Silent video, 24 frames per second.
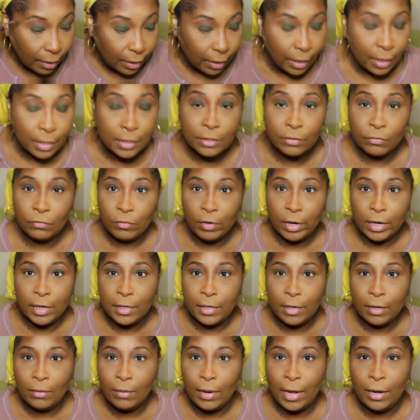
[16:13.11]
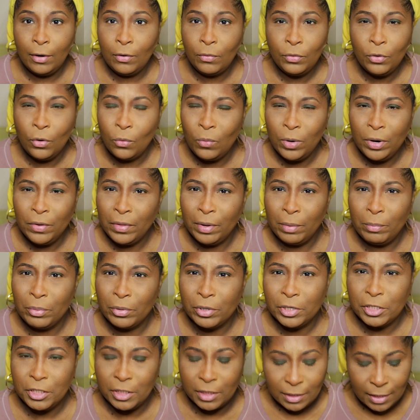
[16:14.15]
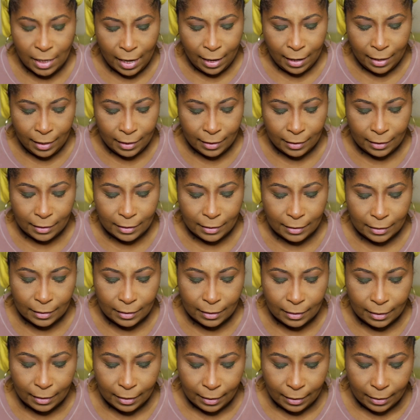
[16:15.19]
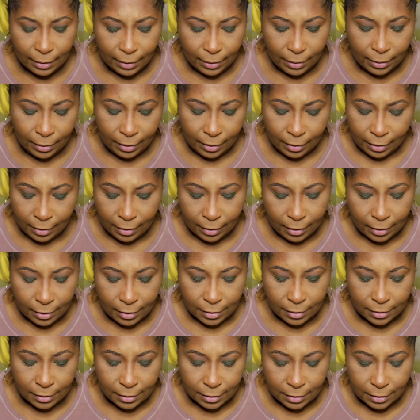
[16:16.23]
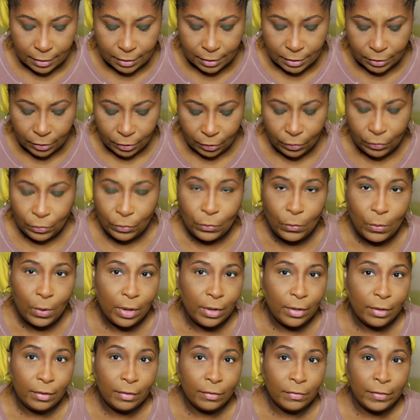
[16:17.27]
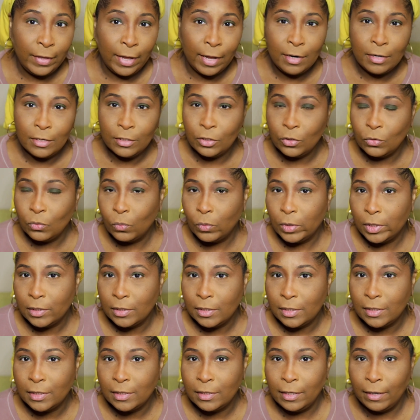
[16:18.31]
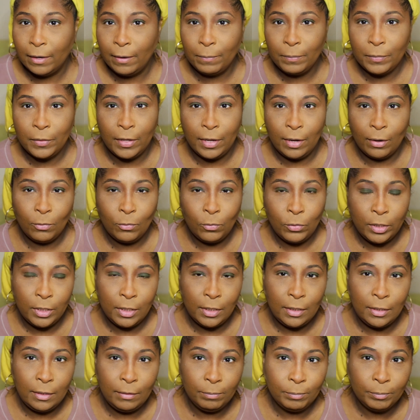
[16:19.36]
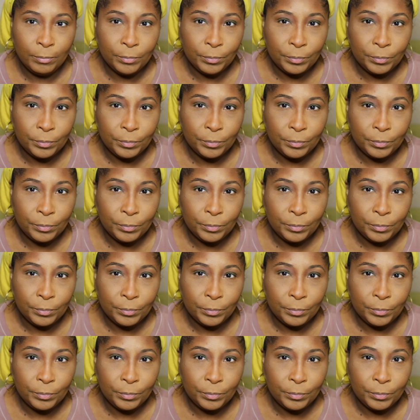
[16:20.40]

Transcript: as of right now, I don't know where that brush is hiding. So that is one step that we